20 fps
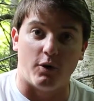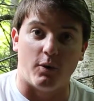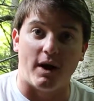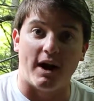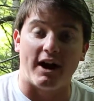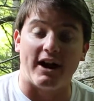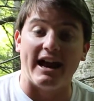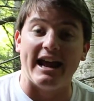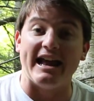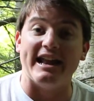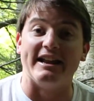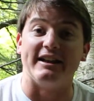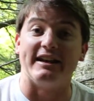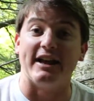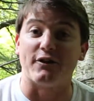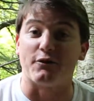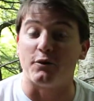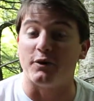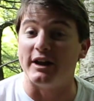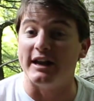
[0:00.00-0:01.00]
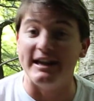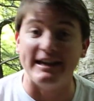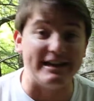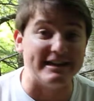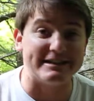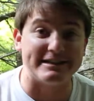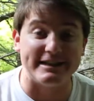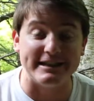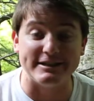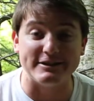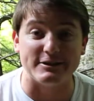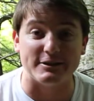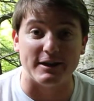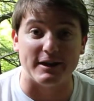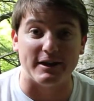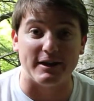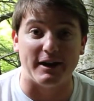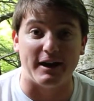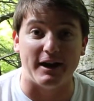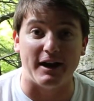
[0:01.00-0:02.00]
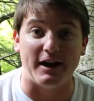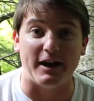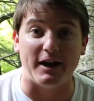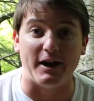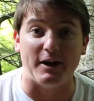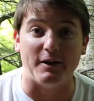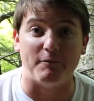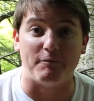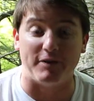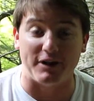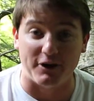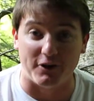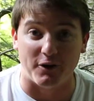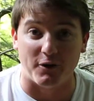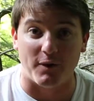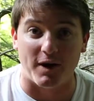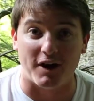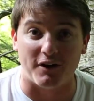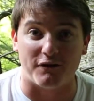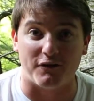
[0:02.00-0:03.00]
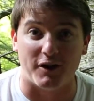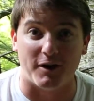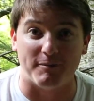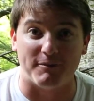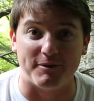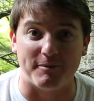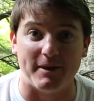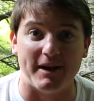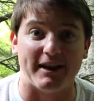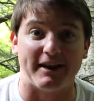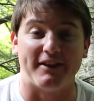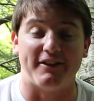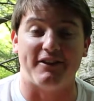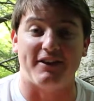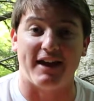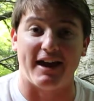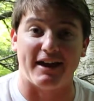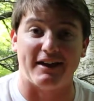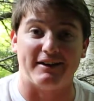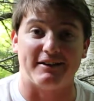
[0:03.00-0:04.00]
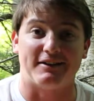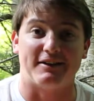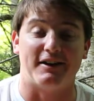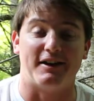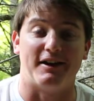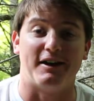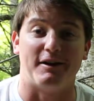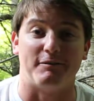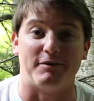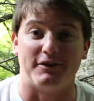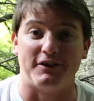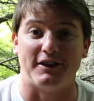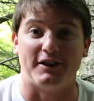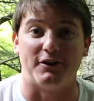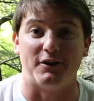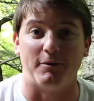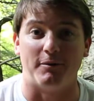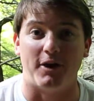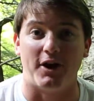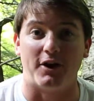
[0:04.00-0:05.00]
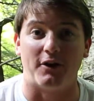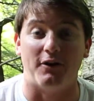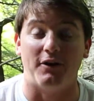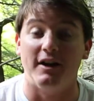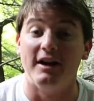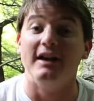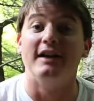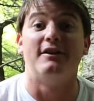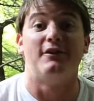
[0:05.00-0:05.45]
Noir, and guess where he gets his Pinot Noir from to make that particular bottle?